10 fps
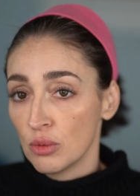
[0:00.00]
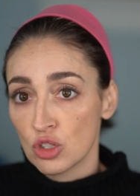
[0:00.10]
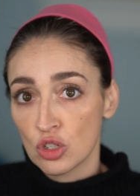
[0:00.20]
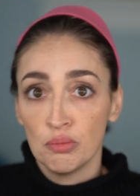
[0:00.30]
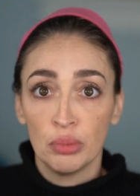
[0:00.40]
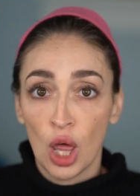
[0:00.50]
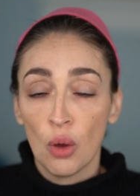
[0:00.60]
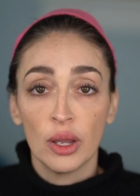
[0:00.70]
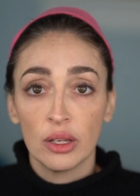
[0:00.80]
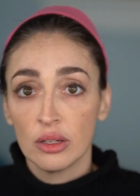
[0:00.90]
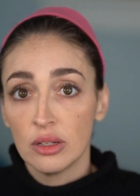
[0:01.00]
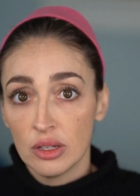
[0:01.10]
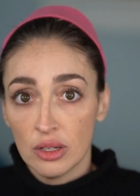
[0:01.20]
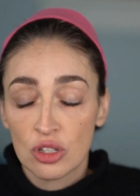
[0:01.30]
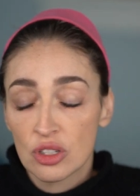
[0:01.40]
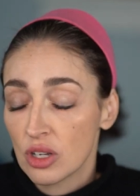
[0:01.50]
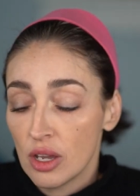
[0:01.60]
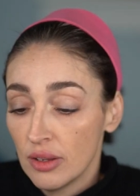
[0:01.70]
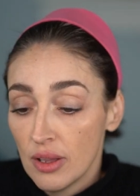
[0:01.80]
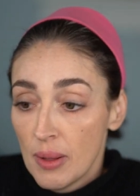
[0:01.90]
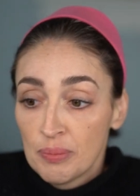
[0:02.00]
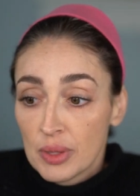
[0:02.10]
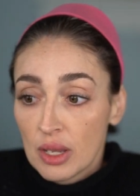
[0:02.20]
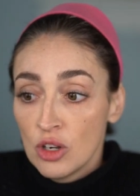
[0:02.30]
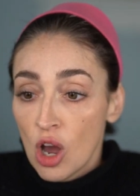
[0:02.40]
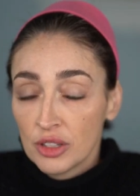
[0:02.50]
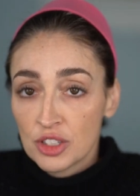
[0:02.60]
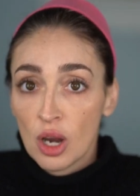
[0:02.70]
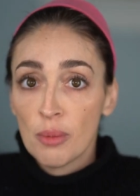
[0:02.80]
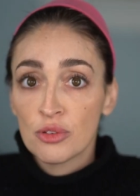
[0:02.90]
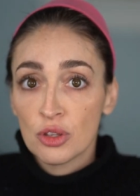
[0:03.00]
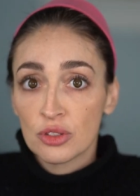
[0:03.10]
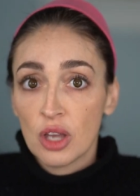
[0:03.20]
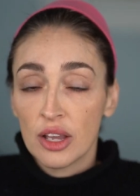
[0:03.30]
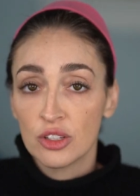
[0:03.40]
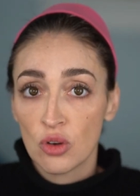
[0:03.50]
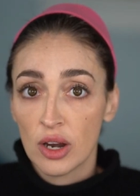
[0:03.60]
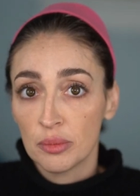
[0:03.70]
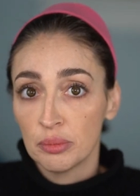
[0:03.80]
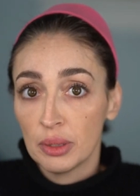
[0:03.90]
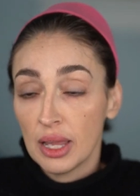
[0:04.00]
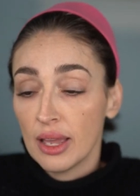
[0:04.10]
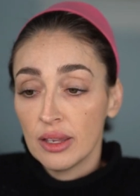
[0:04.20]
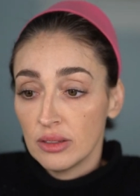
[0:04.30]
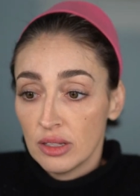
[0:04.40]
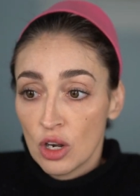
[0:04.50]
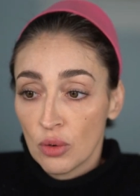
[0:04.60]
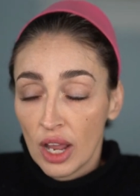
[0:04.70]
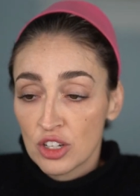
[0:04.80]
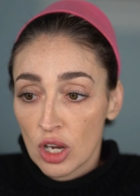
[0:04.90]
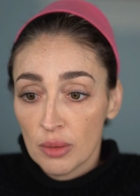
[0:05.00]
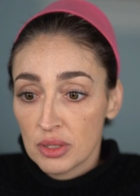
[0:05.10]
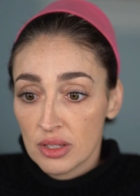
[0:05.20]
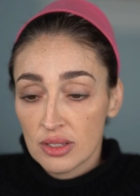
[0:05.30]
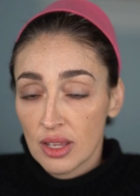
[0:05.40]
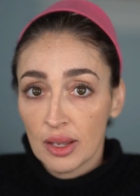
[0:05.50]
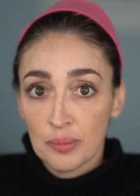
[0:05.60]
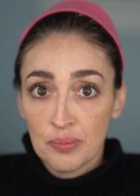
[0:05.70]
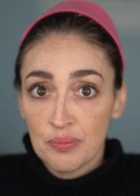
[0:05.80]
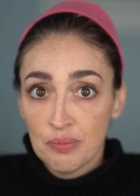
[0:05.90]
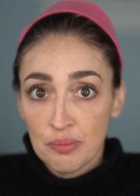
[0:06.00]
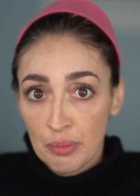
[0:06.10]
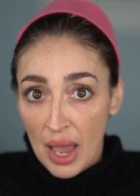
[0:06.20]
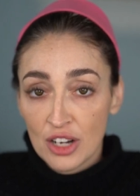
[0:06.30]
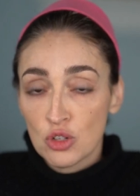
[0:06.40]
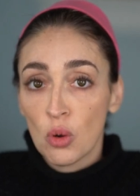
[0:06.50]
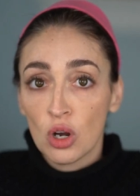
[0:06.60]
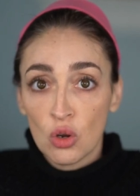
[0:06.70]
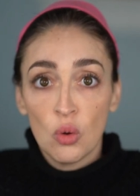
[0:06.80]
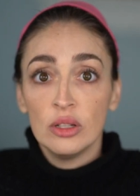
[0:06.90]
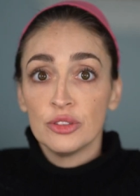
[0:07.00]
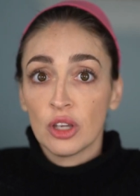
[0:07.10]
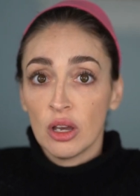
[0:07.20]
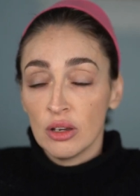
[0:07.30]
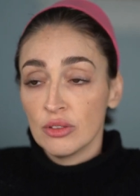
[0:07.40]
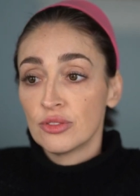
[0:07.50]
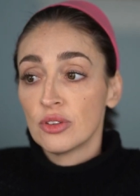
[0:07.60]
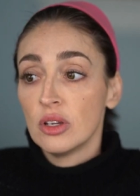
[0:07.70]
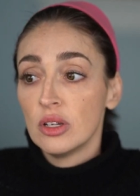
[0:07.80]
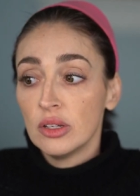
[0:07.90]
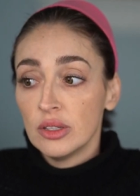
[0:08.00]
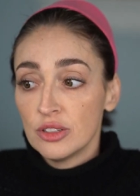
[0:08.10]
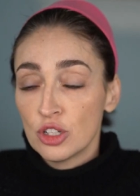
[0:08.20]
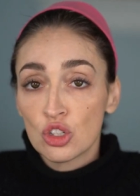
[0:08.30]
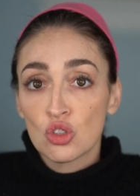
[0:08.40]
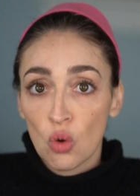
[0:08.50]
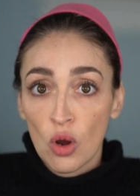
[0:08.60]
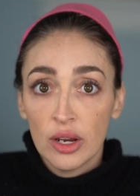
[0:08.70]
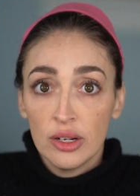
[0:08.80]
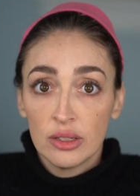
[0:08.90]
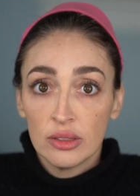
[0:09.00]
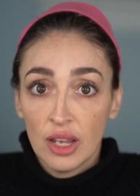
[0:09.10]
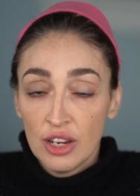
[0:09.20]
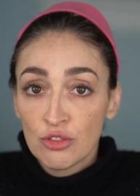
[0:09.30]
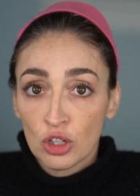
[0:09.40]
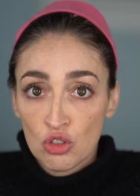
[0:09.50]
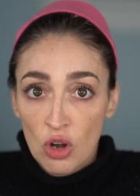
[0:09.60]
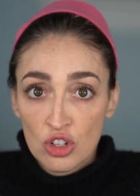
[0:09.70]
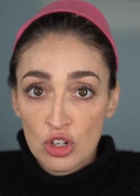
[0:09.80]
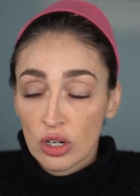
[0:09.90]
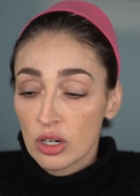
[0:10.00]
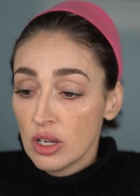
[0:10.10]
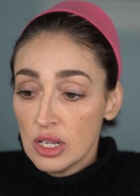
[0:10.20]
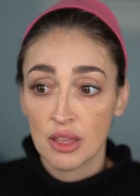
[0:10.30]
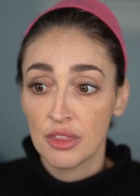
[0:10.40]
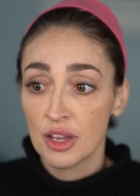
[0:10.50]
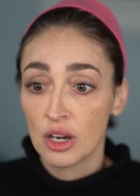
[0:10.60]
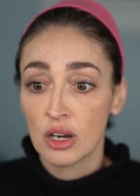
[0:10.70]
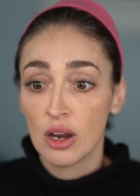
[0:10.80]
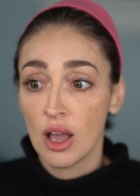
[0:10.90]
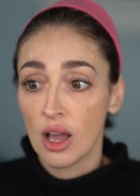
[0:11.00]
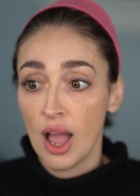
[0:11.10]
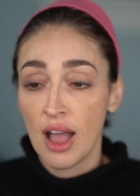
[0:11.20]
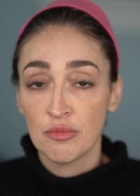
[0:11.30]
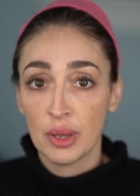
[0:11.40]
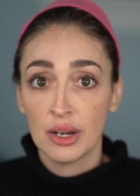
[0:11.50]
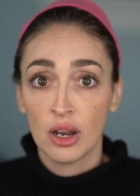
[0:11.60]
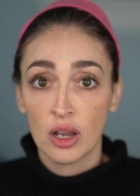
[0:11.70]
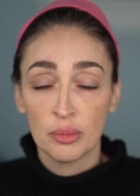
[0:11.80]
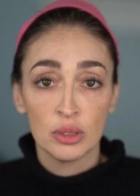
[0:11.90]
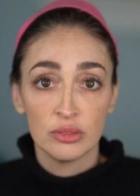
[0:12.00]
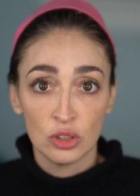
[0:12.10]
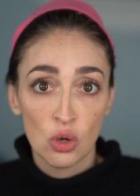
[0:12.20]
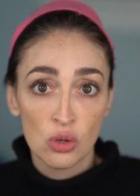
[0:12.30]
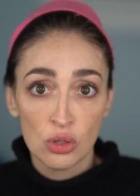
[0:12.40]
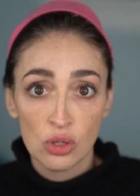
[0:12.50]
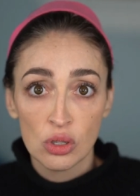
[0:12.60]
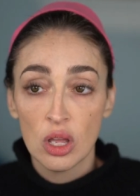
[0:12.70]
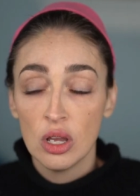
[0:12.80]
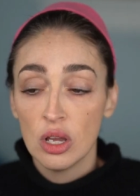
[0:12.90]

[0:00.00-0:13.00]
was just blowing. Just nonstop for those guys trying to play, you know, catch up to this like patchwork quilt of destroyed infrastructure. There have been a couple of local